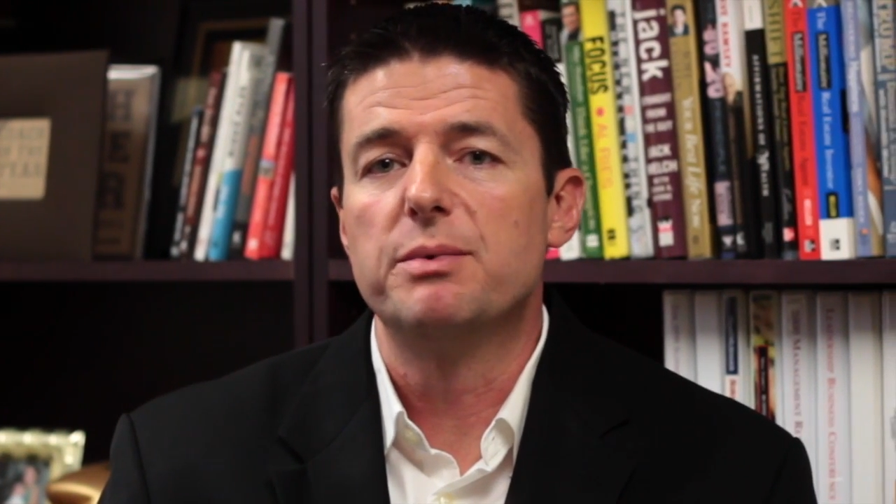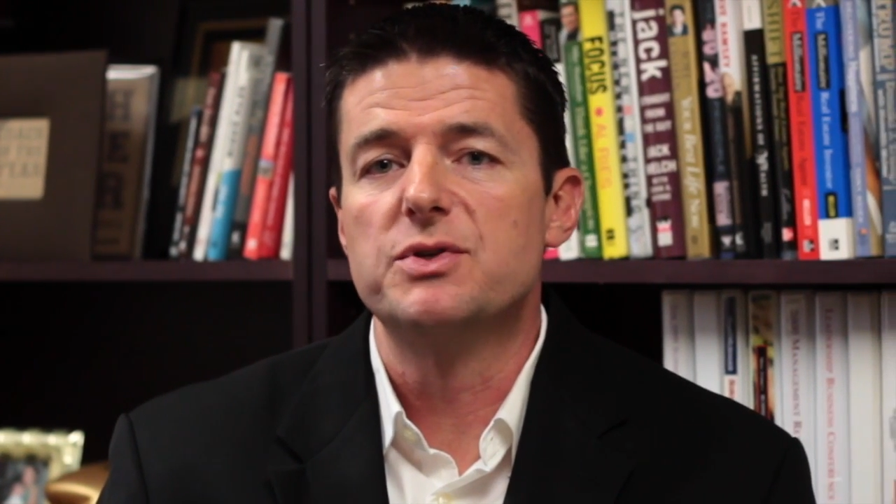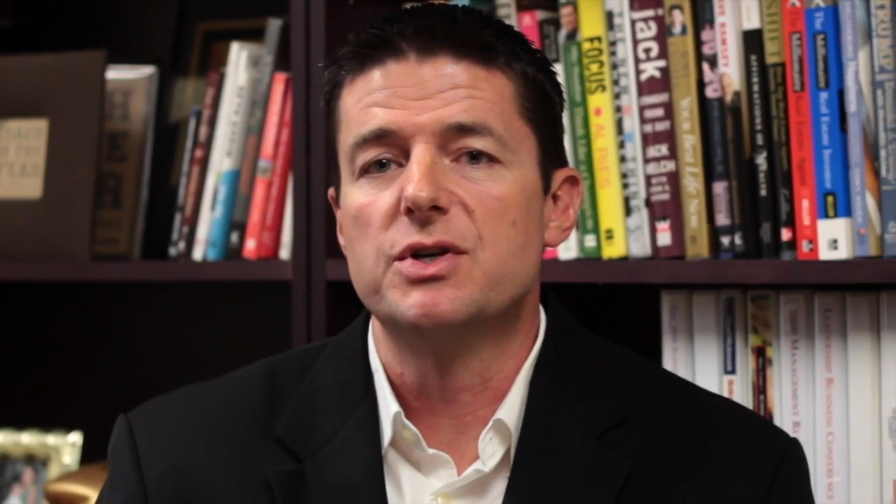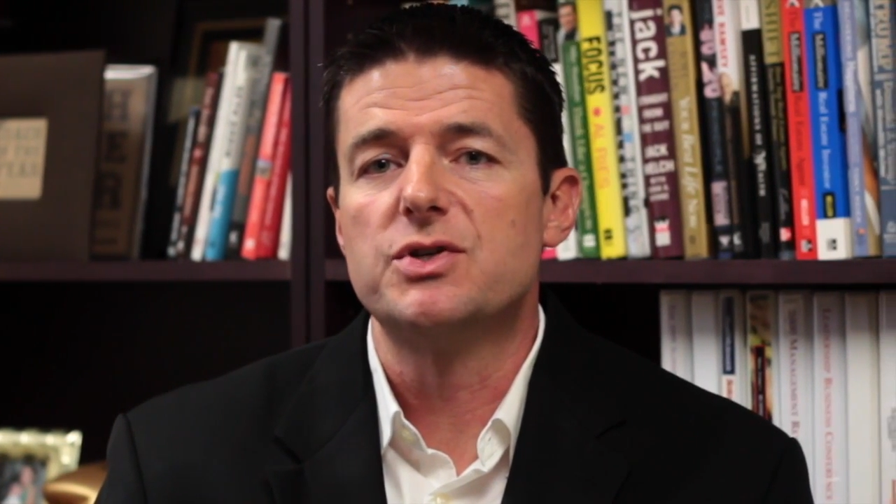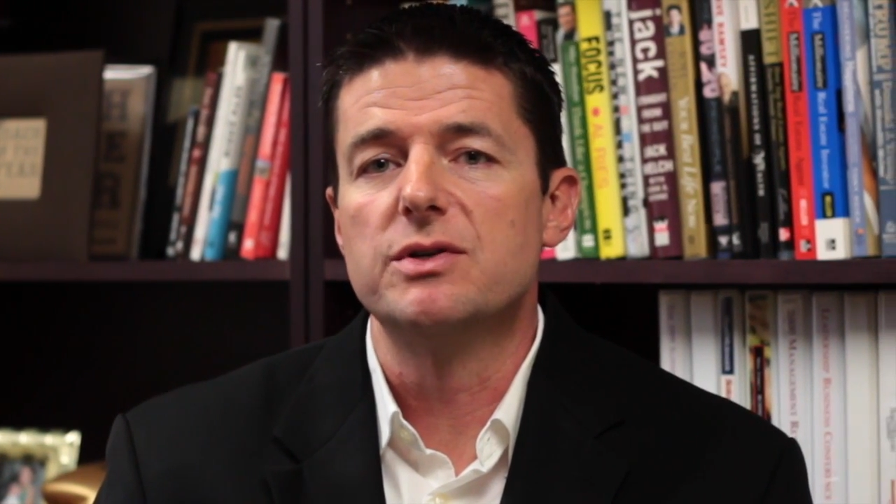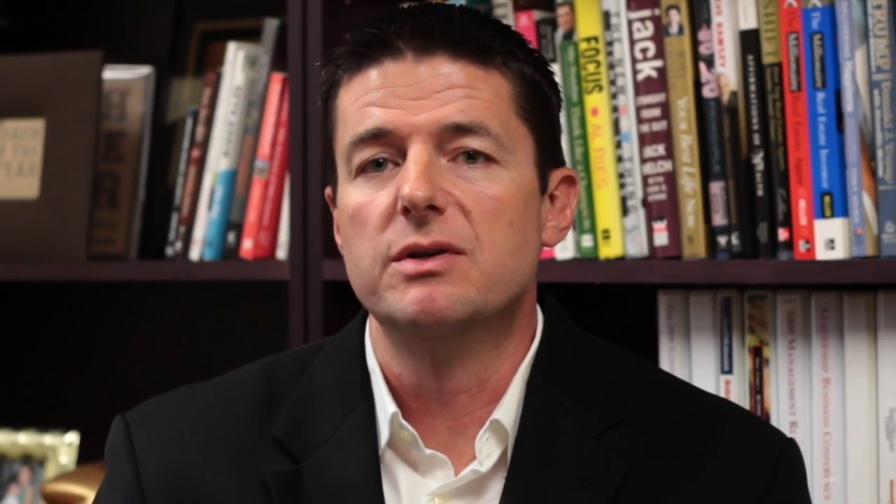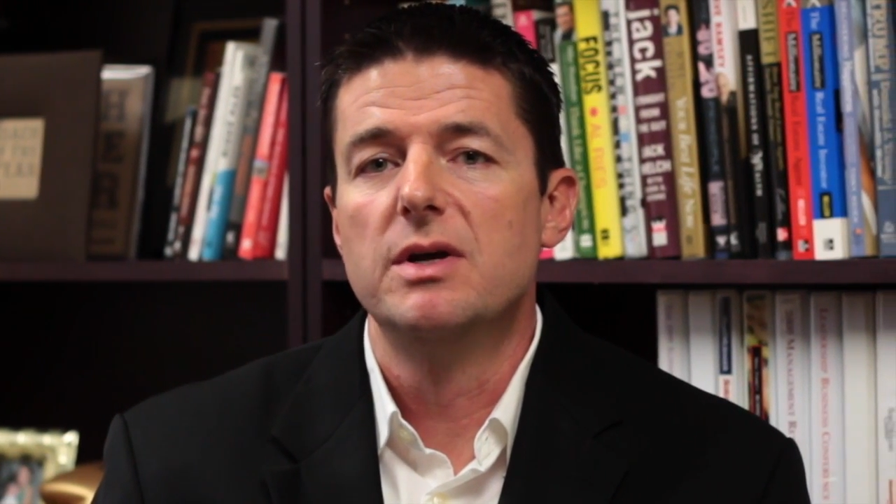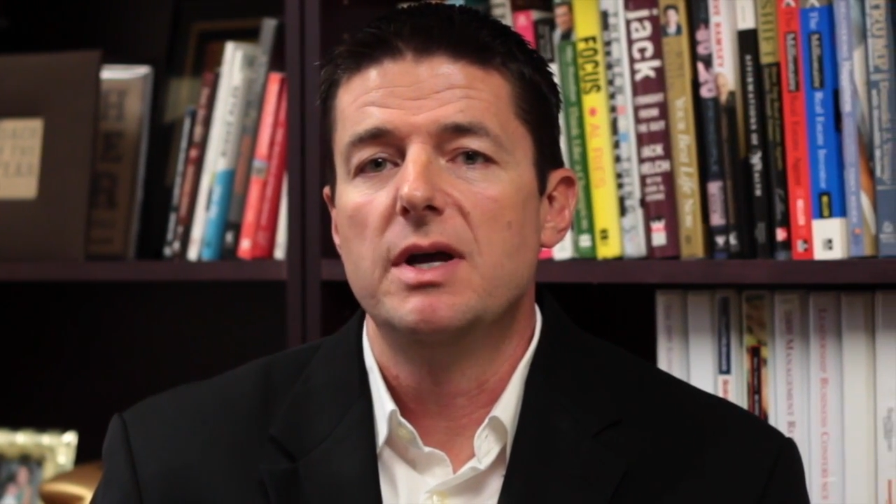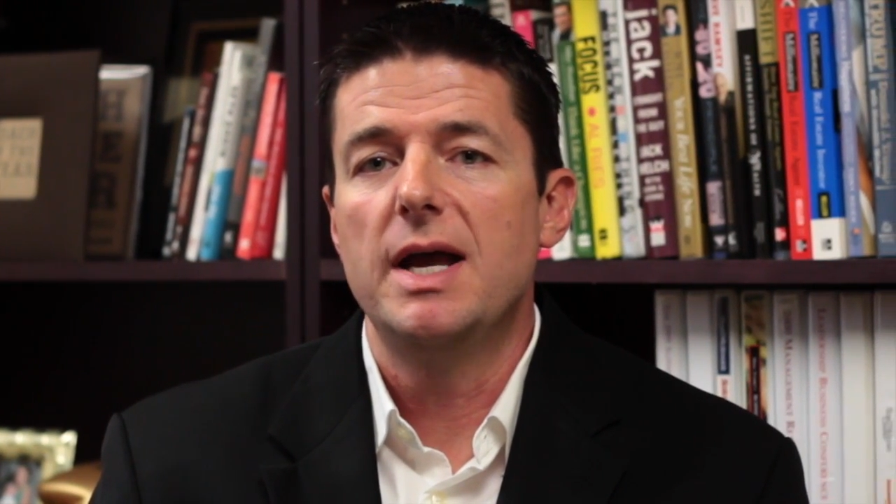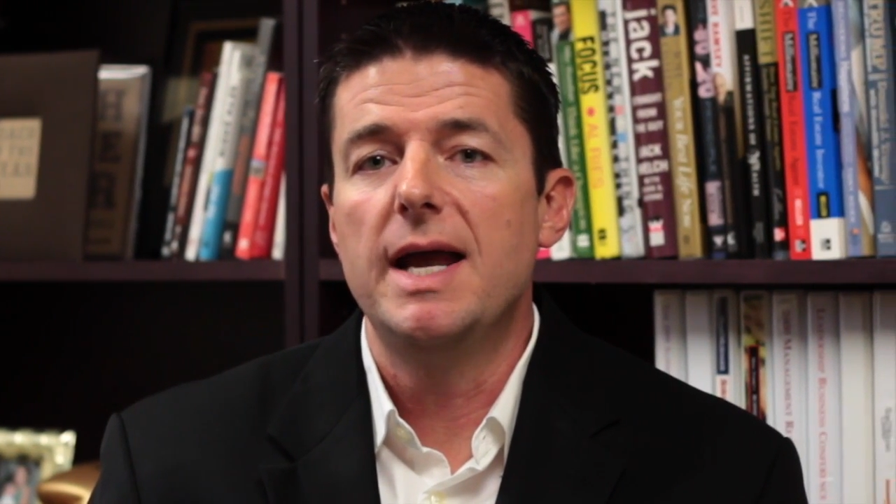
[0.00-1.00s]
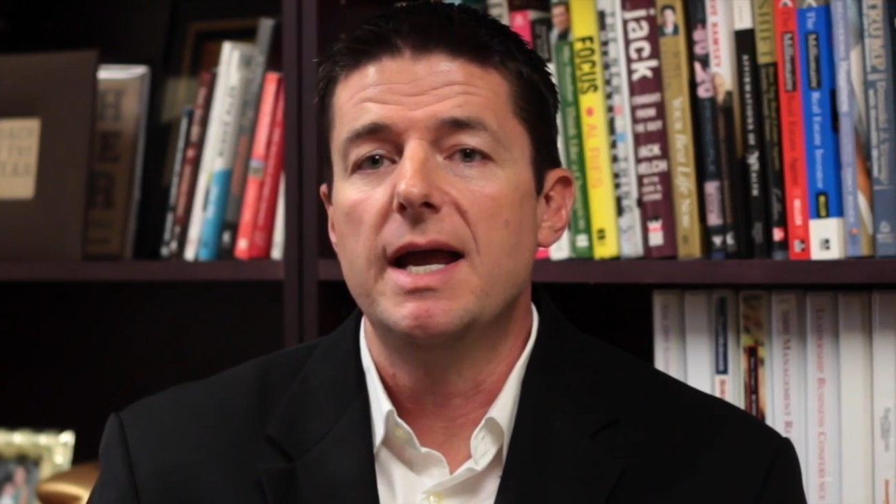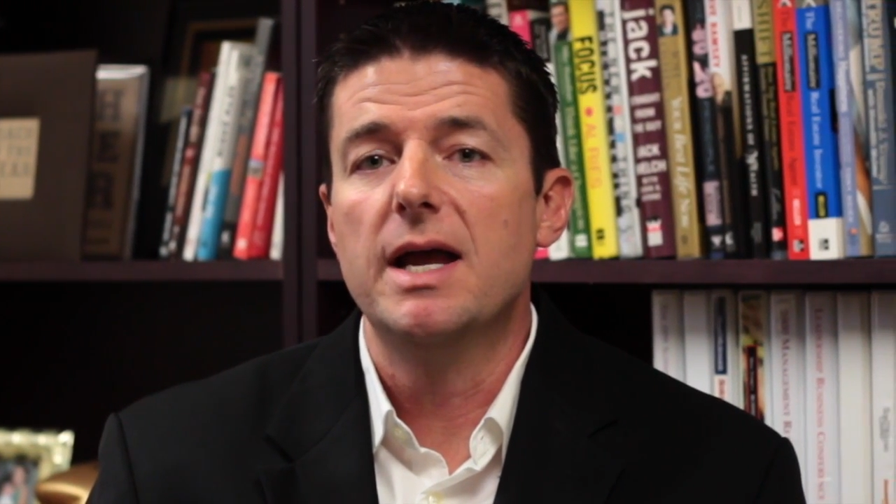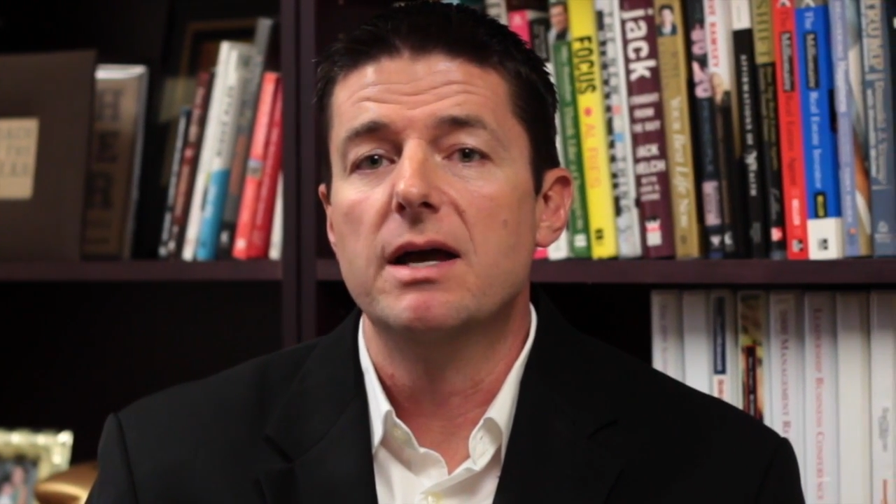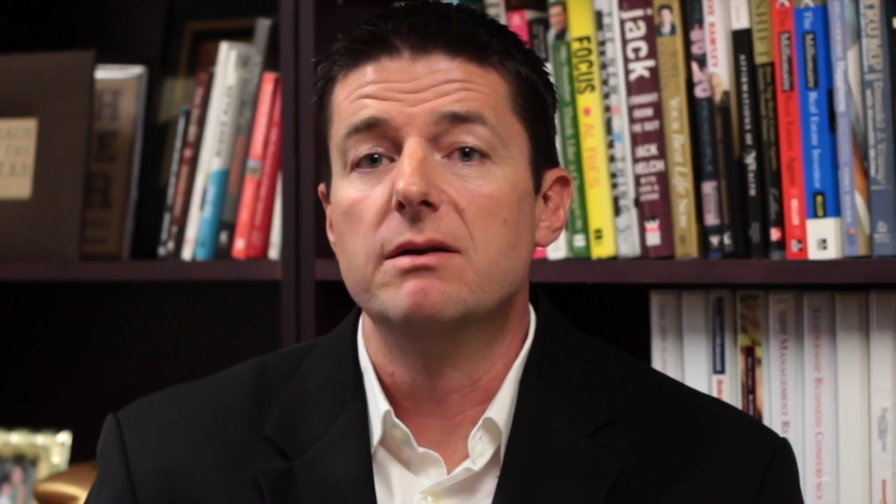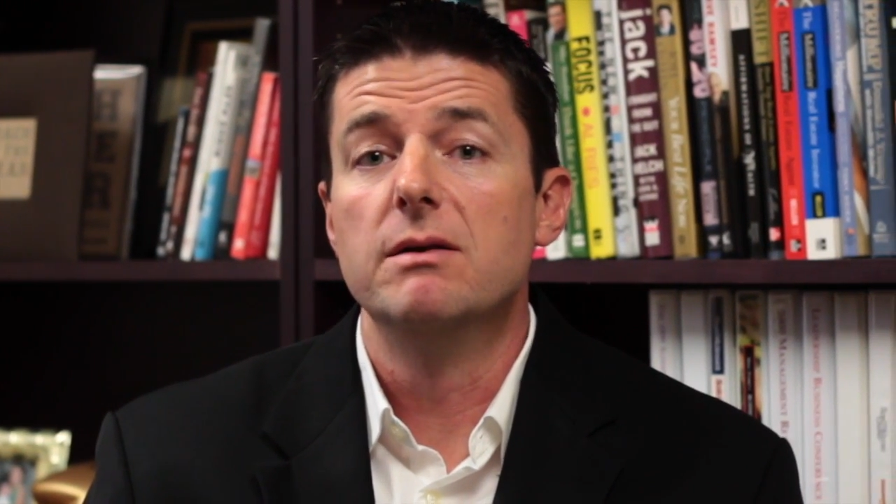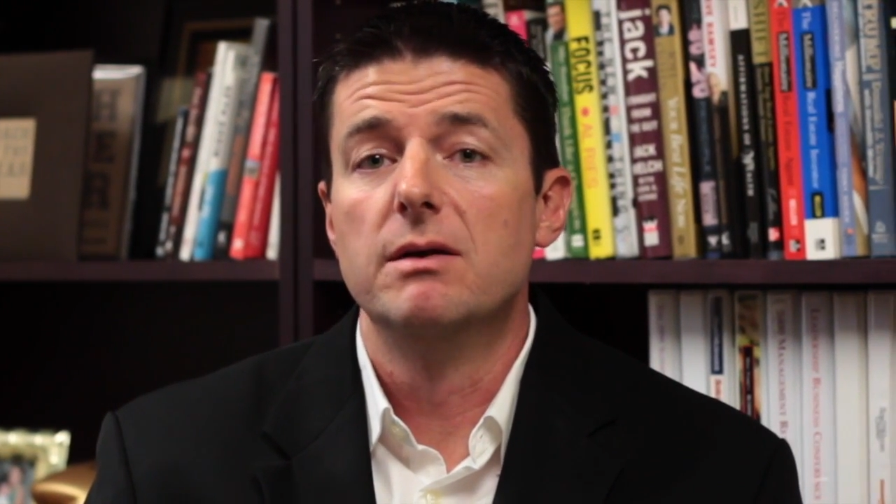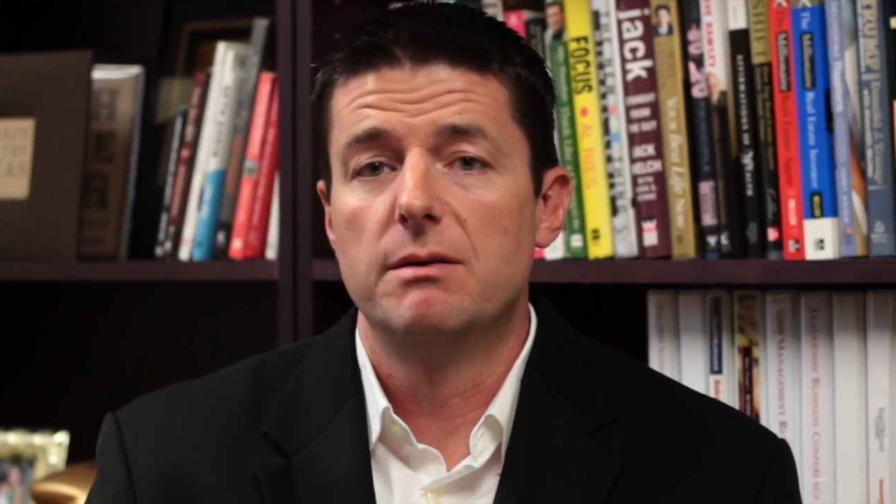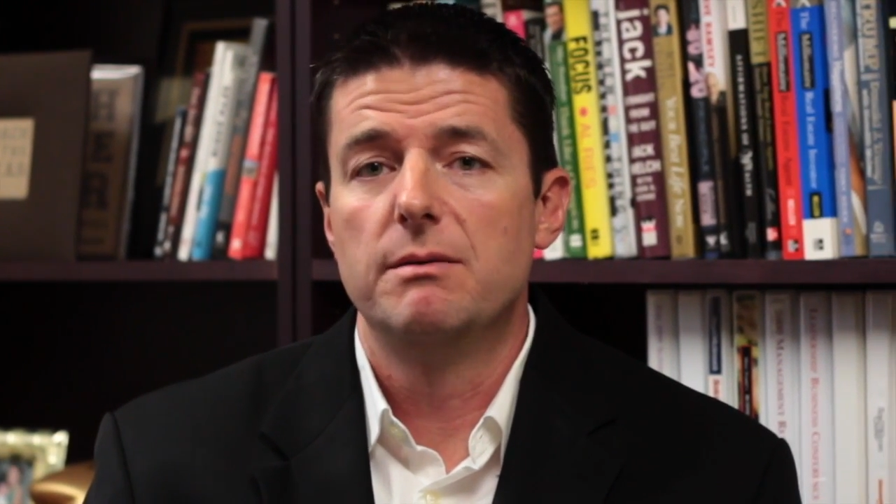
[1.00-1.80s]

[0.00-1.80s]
position and